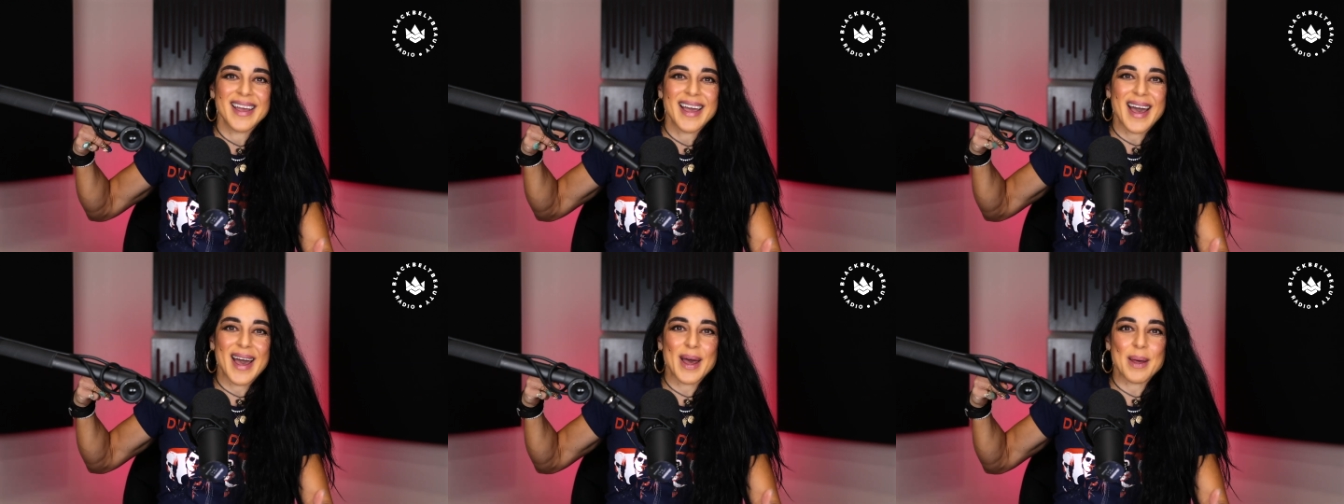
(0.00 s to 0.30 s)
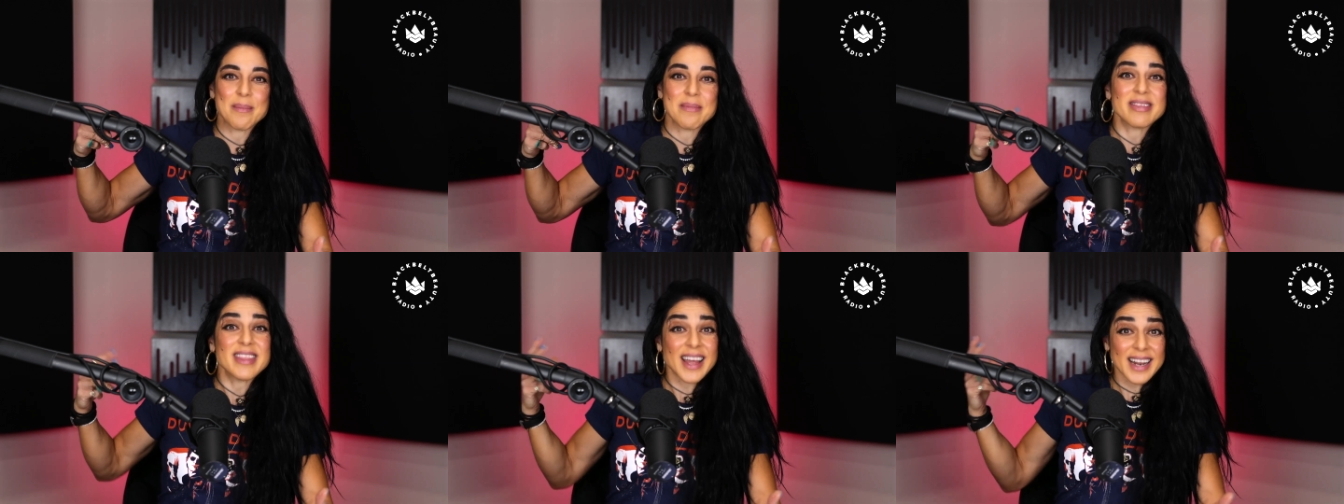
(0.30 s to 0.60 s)

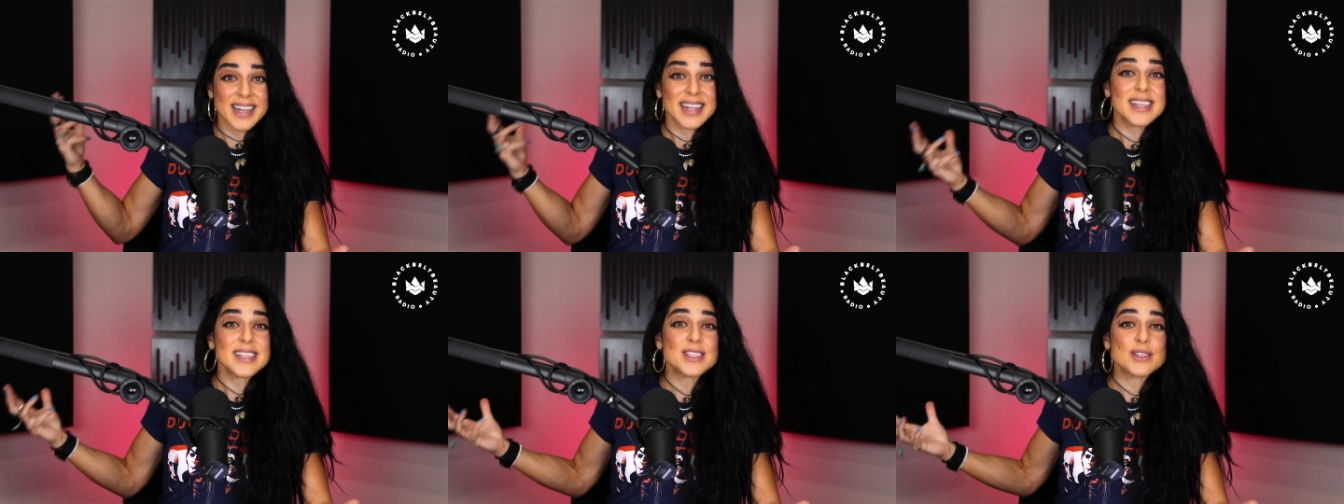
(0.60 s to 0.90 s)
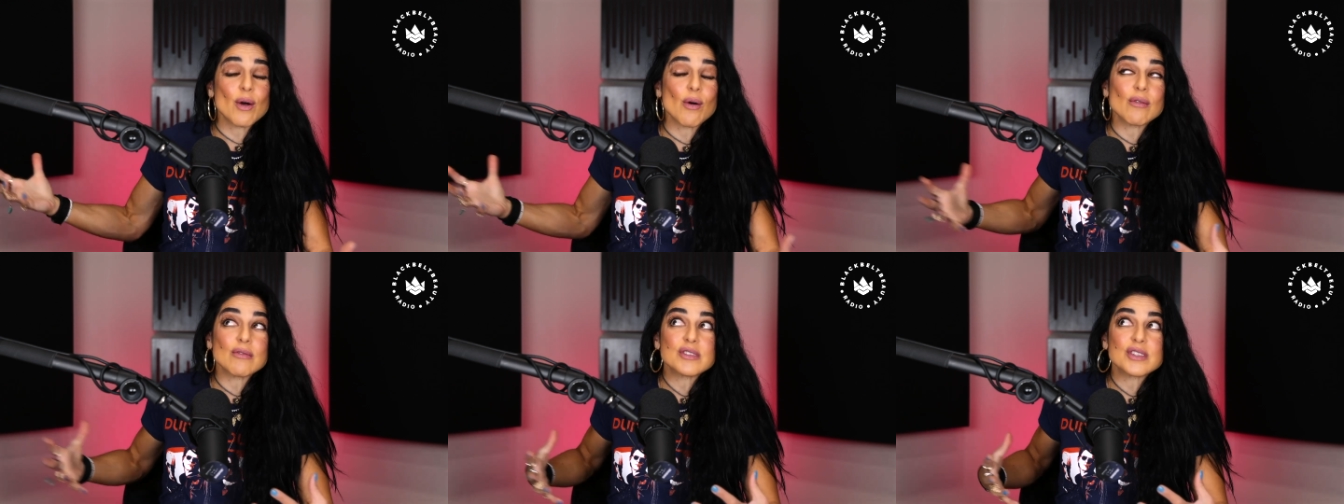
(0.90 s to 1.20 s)
um, that is
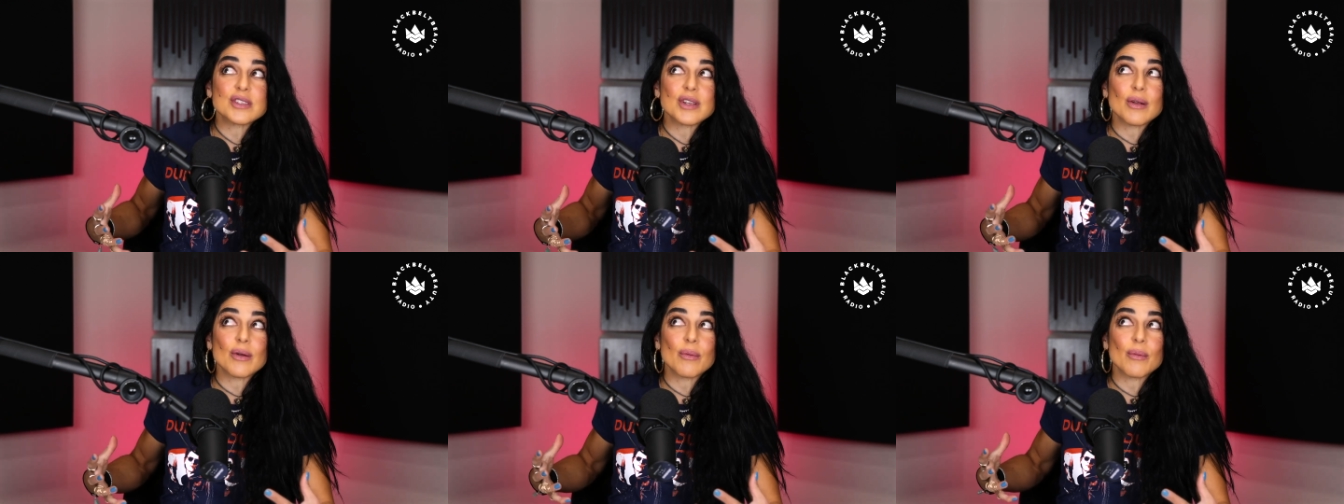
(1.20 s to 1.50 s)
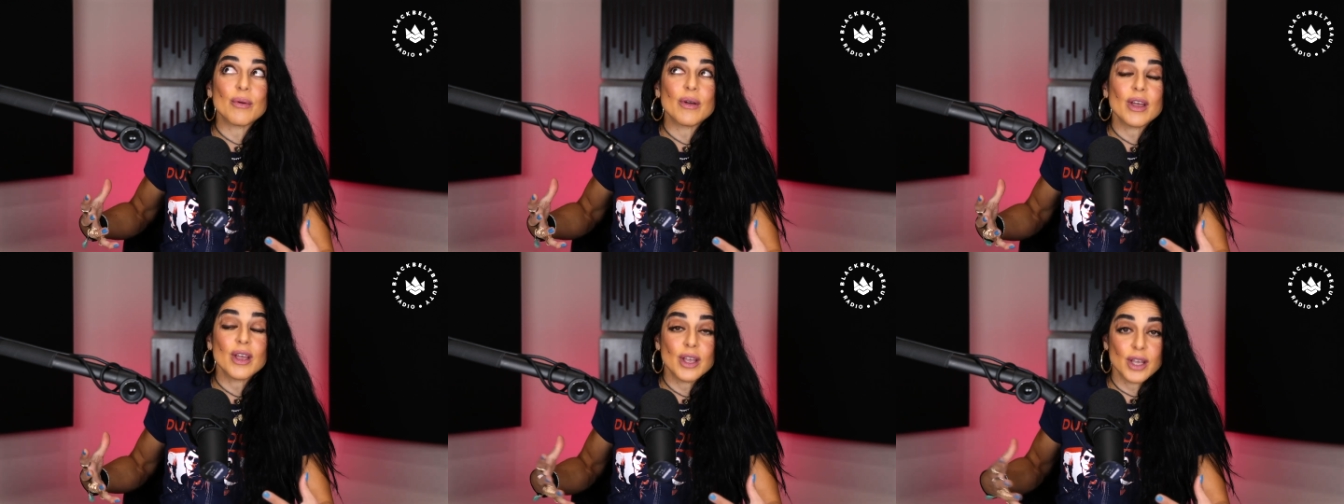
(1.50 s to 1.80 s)

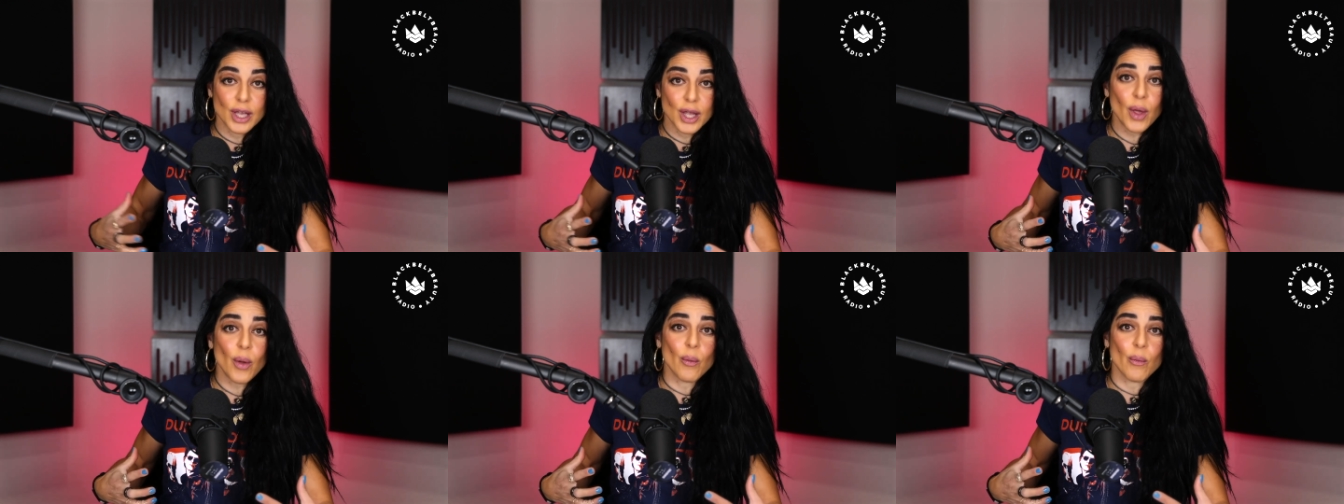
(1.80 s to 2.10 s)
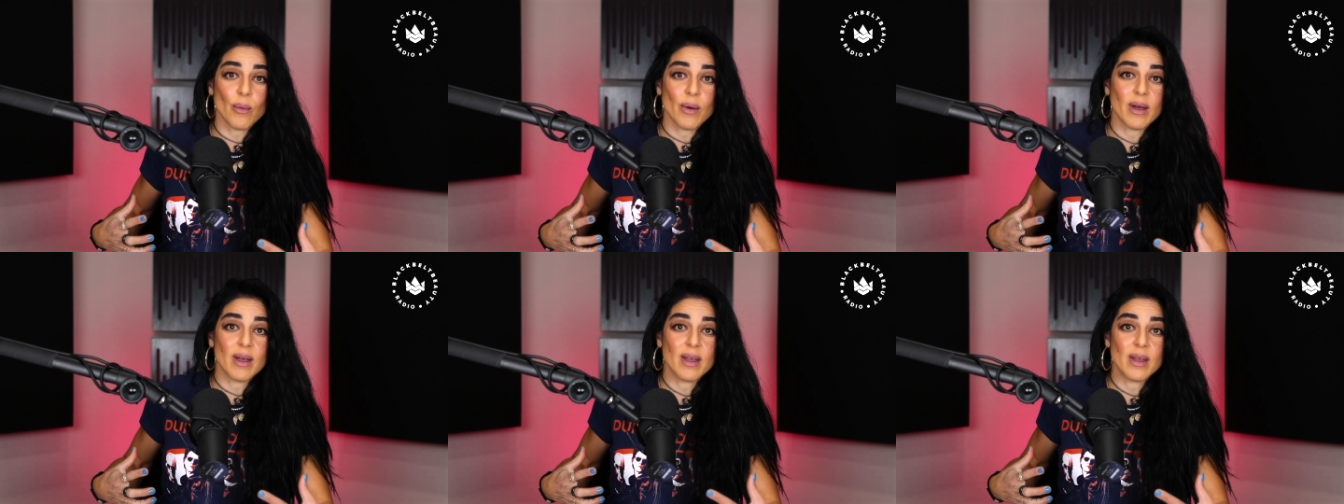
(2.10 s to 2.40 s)
also you,